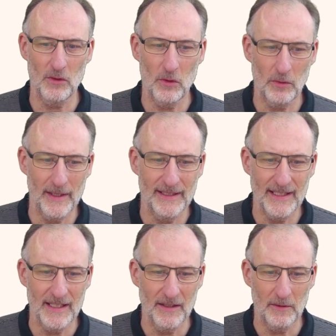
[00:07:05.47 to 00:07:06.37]

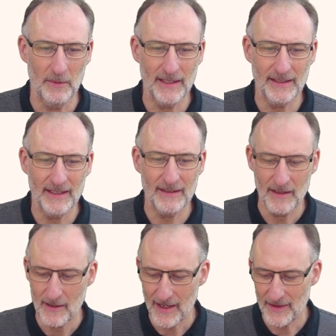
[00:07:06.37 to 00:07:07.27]
already written.
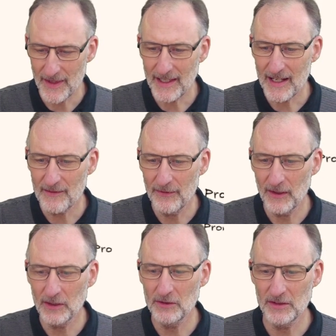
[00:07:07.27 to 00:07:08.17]
And then I
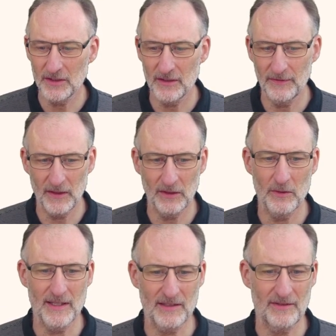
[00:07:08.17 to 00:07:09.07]
followed the
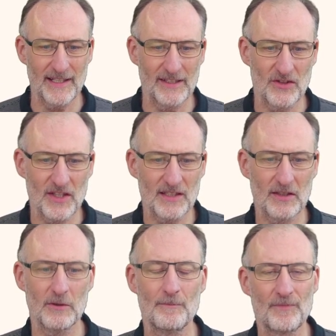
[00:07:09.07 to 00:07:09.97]
following strategy.
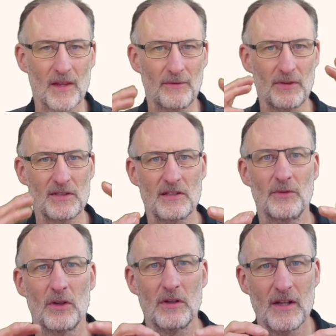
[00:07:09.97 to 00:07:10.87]
So first of
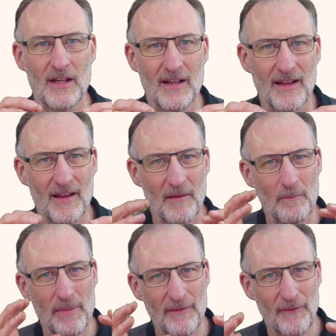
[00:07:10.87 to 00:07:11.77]
all,
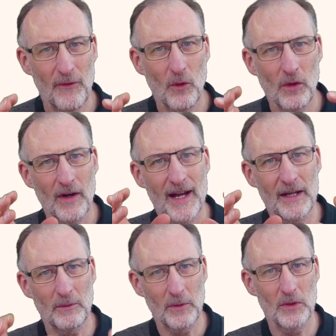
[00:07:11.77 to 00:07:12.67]
before I
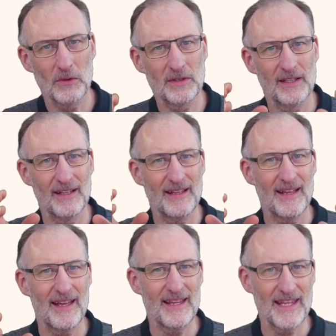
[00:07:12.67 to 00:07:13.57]
wrote
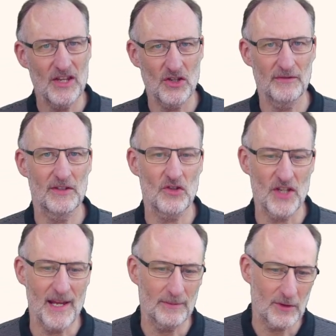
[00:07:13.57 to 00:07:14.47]
each of the
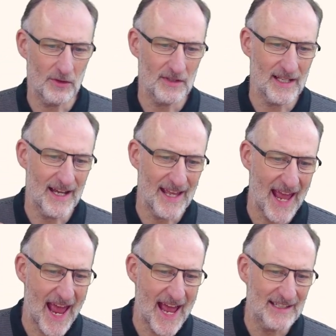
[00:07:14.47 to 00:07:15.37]
chapters, I
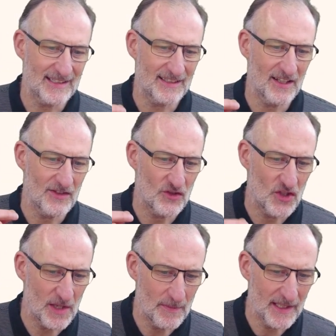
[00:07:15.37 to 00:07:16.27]
asked
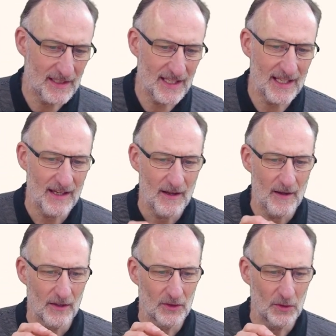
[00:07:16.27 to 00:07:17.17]
GPT
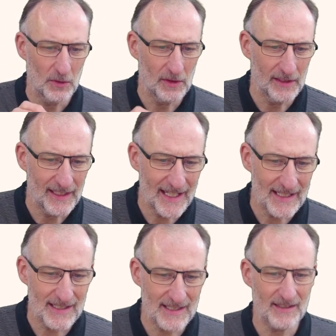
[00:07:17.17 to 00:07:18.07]
to
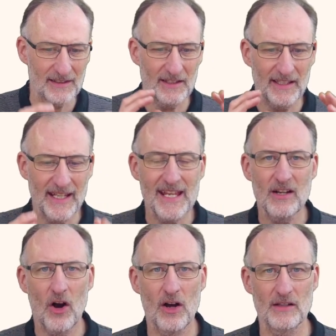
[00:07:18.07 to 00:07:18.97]
list the key
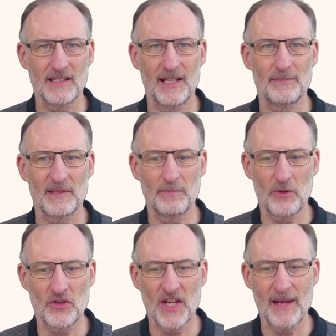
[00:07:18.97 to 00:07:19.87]
concepts per
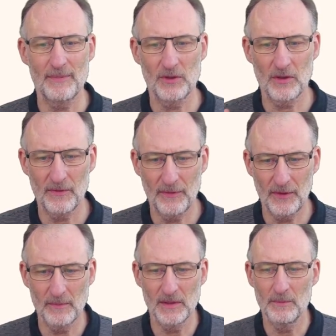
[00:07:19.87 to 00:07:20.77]
chapter
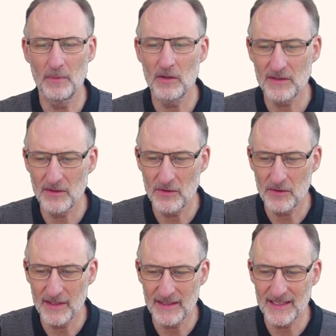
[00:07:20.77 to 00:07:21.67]
from the book. So you
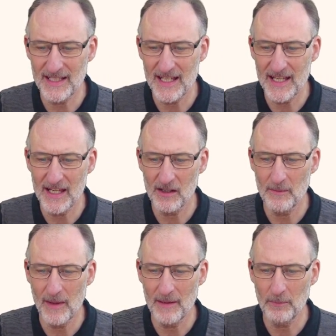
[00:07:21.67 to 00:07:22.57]
can see here
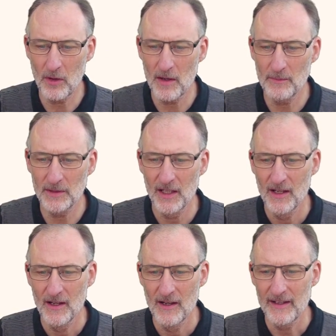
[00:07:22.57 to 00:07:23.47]
my prompt:
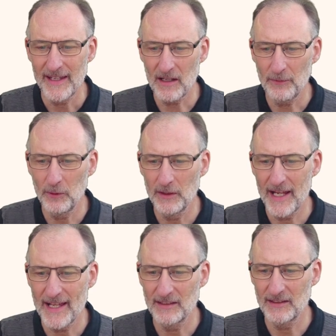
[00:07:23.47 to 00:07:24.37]
carefully
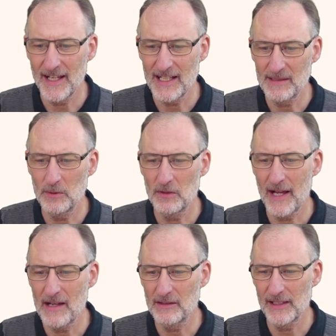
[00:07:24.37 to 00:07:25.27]
analyze book
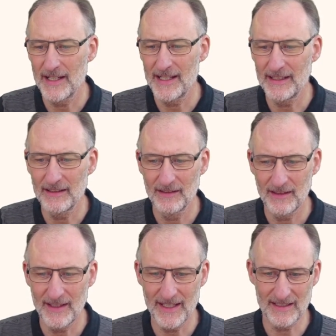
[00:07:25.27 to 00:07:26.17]
outline,
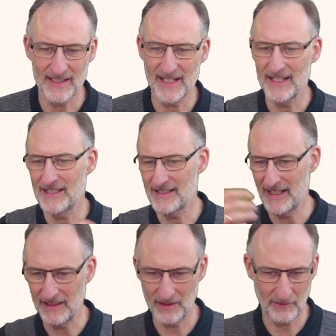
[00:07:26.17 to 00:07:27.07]
insights
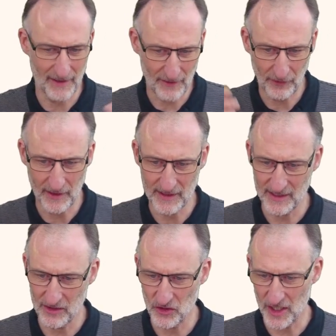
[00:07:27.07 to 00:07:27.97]
and
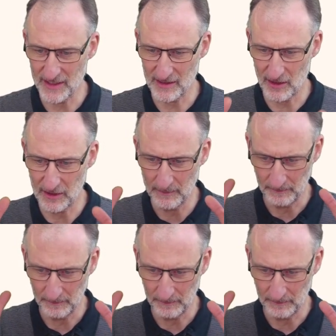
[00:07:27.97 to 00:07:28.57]
references JSON,